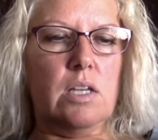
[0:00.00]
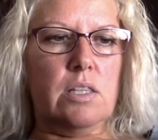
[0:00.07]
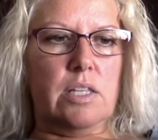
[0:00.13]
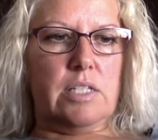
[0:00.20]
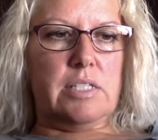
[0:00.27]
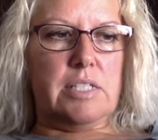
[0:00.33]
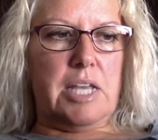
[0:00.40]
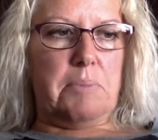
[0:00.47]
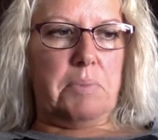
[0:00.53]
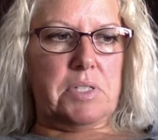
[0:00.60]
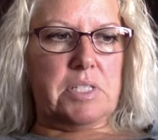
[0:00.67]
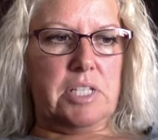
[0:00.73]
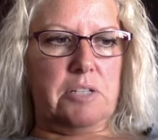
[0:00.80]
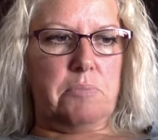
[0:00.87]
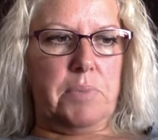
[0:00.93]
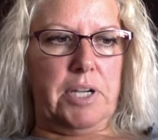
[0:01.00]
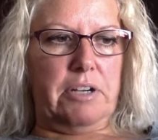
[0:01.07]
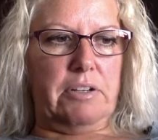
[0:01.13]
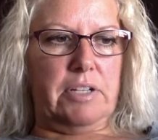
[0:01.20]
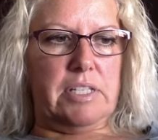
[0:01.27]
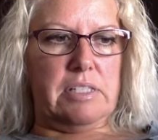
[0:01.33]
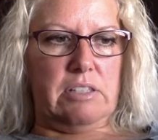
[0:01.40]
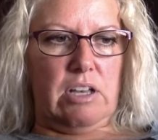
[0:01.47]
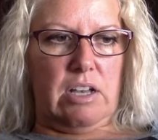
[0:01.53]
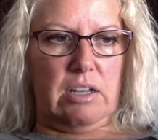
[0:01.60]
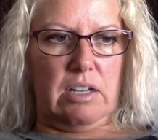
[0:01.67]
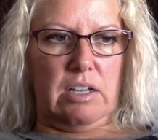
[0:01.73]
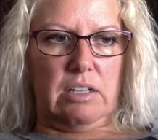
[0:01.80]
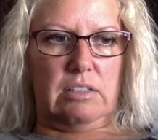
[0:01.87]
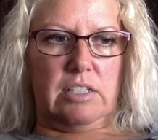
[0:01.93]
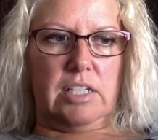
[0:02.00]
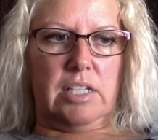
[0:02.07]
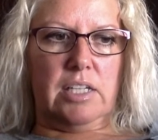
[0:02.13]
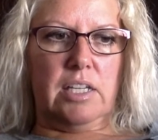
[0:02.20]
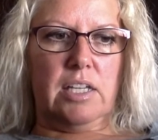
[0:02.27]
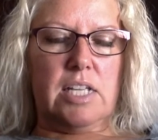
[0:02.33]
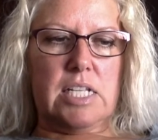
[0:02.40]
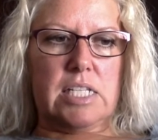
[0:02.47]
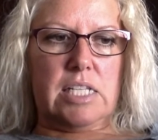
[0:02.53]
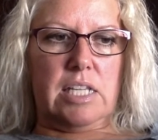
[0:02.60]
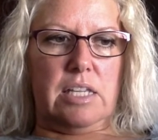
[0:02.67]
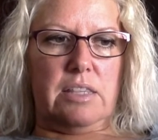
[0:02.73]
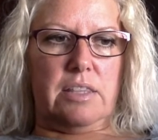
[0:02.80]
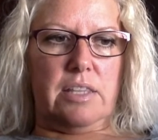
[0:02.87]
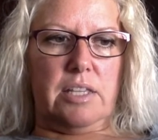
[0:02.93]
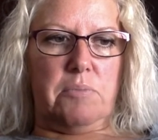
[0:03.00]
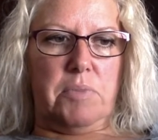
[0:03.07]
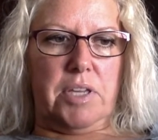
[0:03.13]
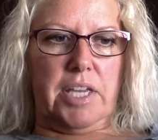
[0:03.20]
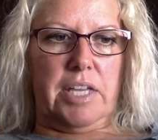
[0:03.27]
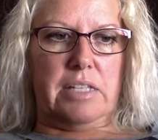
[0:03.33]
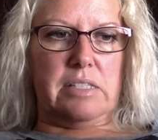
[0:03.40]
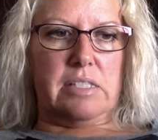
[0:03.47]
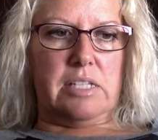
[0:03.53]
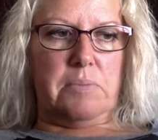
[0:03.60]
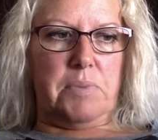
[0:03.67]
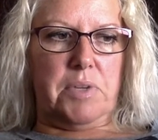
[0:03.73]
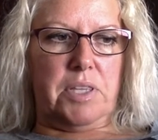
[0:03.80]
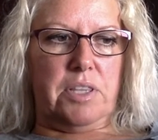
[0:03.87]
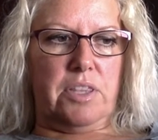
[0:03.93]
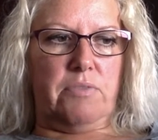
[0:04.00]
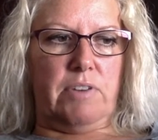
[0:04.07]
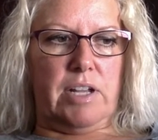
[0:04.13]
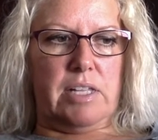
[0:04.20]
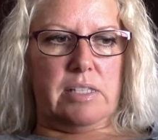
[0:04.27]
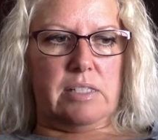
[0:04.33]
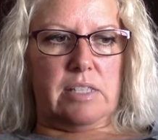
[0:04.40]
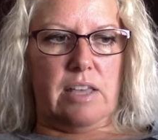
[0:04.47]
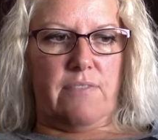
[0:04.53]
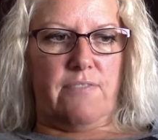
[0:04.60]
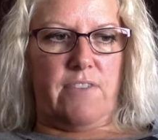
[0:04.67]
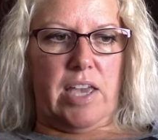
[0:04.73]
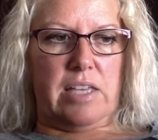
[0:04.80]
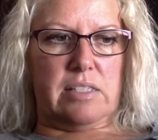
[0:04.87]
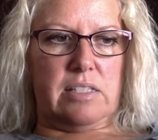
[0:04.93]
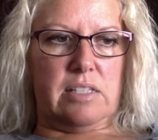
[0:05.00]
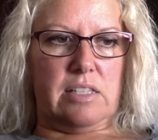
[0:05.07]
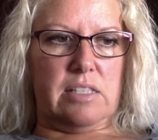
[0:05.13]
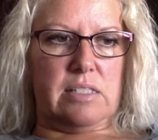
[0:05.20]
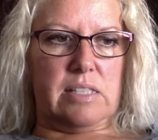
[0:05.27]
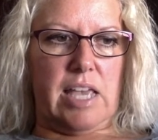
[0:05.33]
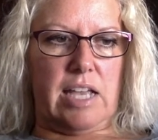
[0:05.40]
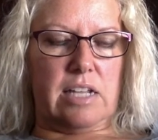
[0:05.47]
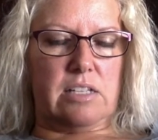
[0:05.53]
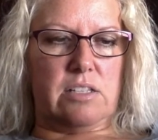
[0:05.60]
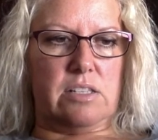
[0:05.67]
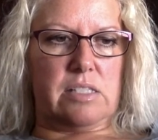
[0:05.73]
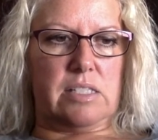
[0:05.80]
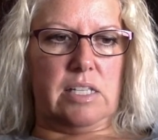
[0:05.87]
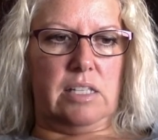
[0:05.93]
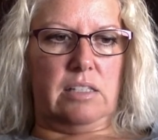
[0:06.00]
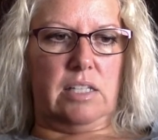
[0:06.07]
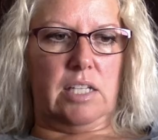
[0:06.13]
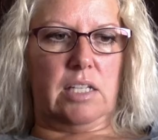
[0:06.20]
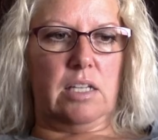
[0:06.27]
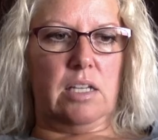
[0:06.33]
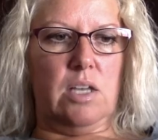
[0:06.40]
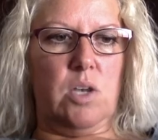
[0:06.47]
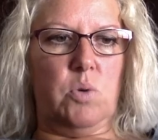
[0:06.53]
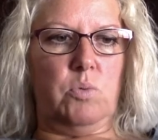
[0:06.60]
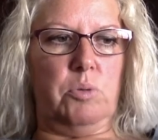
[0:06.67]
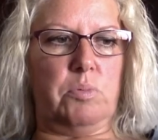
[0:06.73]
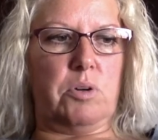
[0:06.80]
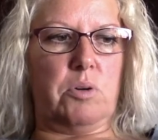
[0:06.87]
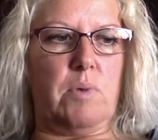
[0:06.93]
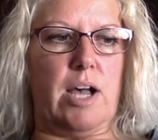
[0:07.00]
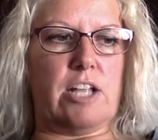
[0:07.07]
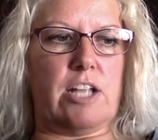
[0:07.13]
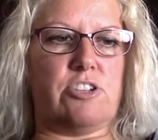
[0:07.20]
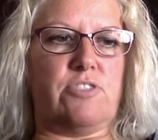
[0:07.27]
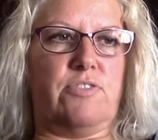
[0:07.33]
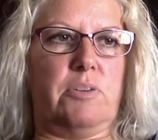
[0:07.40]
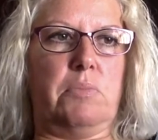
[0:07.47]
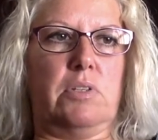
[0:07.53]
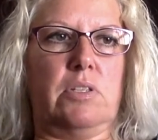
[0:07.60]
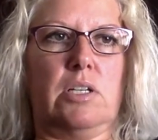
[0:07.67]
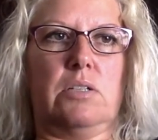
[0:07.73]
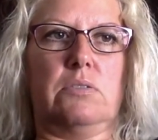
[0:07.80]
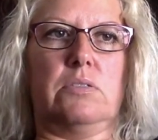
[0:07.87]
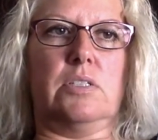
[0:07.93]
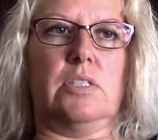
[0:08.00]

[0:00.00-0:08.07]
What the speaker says: Then Templeton bared his long, ugly teeth and began snipping the threads that fastened the sack to the ceiling. Wilbur watched from below.